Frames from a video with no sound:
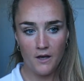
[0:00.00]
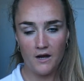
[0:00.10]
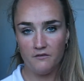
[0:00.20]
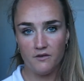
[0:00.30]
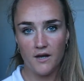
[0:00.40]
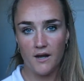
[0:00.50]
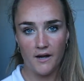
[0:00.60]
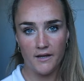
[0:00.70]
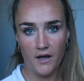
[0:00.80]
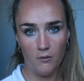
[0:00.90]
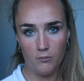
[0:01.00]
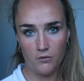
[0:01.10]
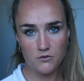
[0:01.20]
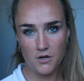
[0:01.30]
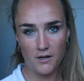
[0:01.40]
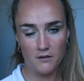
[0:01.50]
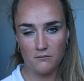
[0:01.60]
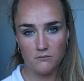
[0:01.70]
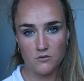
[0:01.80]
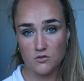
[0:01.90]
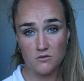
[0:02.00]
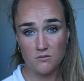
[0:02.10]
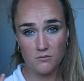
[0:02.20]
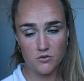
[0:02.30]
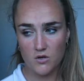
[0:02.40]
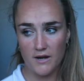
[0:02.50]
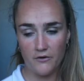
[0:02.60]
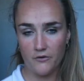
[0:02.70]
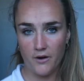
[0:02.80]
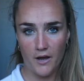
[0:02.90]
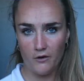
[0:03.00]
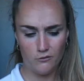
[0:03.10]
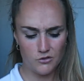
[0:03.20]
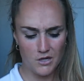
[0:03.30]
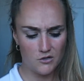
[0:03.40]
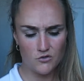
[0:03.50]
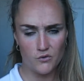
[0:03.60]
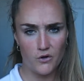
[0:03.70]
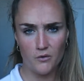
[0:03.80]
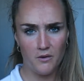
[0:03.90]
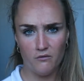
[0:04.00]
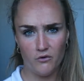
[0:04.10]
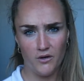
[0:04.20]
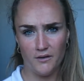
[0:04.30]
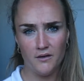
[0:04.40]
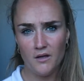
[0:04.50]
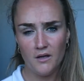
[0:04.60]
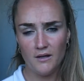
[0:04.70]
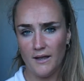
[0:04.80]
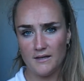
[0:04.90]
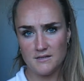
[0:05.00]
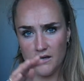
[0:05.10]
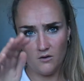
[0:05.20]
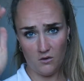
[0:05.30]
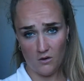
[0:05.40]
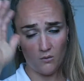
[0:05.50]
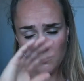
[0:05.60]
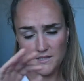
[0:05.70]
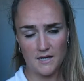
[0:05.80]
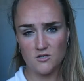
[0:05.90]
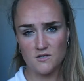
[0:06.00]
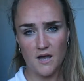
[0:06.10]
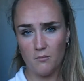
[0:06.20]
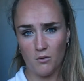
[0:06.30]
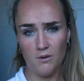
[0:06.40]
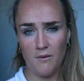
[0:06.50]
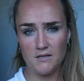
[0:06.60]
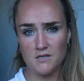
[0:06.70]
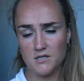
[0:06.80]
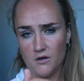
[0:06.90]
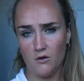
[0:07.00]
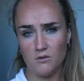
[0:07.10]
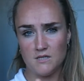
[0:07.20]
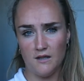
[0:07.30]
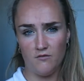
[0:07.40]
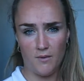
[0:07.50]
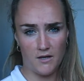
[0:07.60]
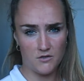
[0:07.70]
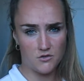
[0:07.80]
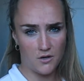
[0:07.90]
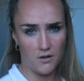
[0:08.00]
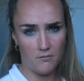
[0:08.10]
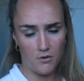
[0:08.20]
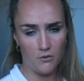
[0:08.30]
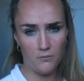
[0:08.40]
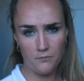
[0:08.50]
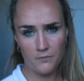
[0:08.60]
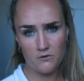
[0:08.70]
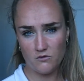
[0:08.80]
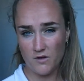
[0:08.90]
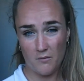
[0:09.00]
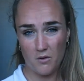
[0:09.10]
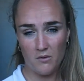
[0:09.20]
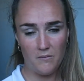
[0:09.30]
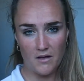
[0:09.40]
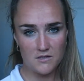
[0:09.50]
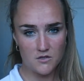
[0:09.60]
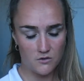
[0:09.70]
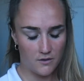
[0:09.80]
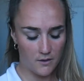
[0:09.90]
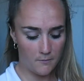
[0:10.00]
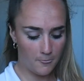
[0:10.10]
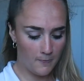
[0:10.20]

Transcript: And if you need any help with trying to just clearing your head or trying to sort out a wee routine, like I said, I always say, just send me a wee message. I always leave my Instagram below. Just send me a wee message on that.